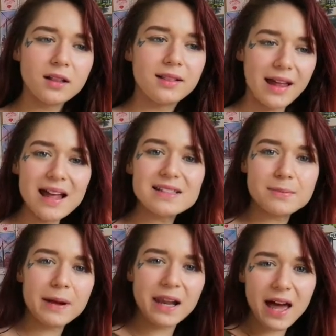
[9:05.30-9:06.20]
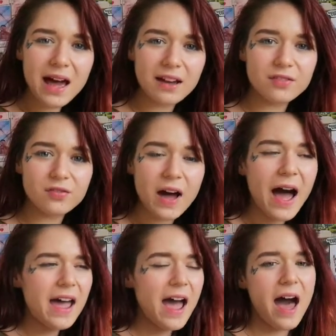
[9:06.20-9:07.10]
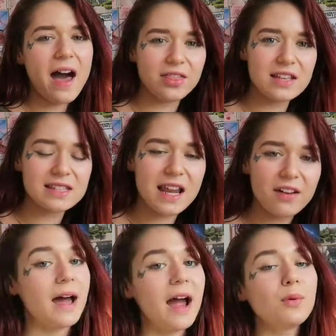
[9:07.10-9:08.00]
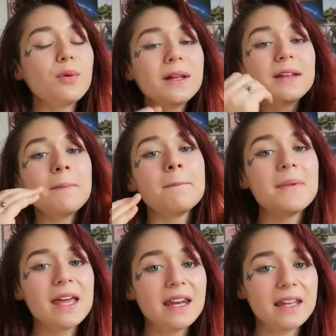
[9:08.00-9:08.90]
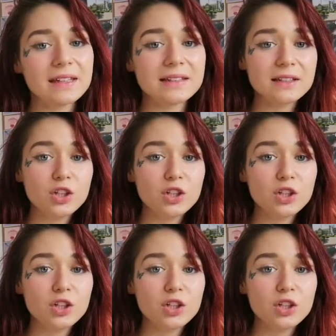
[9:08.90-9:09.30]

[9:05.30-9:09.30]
that's my life. I have this life. I really mean it.